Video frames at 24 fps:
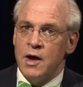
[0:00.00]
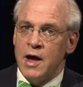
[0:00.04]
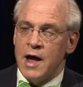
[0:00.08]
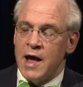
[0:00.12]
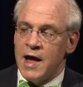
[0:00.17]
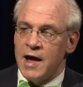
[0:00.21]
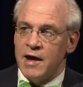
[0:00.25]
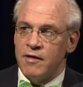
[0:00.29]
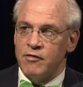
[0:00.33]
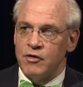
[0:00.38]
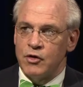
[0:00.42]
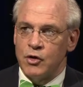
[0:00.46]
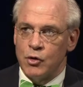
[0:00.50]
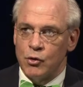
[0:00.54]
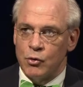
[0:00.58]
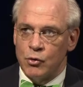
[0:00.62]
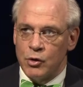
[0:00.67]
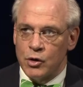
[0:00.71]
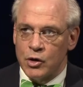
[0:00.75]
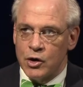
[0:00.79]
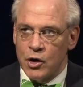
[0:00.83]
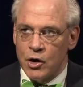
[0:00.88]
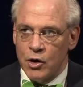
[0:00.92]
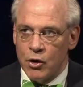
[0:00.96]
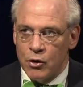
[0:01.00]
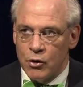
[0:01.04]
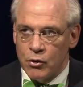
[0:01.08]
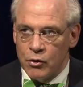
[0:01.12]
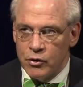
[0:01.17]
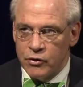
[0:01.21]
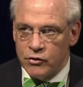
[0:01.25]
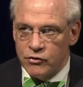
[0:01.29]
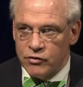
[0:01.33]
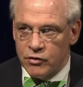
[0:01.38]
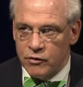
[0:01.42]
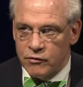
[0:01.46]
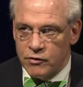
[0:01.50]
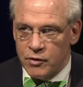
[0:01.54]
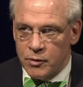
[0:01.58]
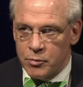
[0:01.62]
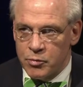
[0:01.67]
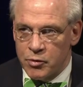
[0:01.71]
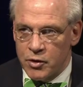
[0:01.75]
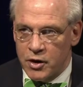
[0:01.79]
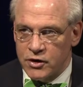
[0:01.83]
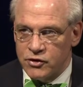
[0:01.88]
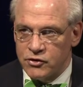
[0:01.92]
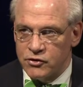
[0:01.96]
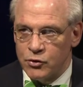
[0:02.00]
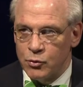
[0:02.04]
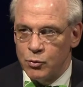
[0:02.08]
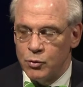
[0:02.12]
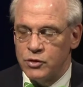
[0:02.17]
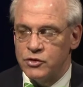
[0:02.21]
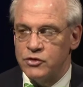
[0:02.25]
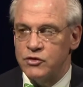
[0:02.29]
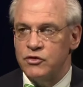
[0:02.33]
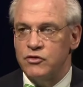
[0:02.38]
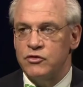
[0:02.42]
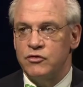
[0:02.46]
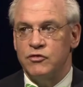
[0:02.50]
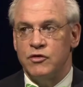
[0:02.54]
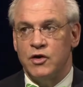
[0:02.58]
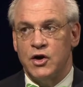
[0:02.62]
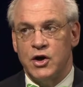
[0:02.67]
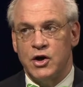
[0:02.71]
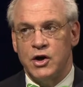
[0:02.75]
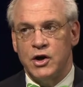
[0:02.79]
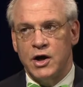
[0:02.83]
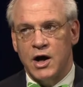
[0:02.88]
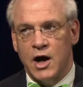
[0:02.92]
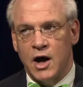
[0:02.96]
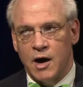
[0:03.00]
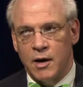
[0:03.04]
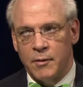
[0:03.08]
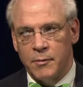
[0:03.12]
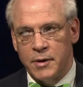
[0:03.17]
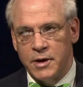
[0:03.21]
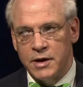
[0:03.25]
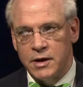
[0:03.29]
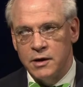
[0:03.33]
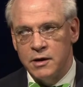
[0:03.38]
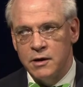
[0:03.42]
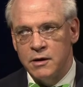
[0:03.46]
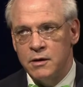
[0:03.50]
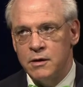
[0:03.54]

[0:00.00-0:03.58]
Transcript: having a recurrence of depression, which is very common.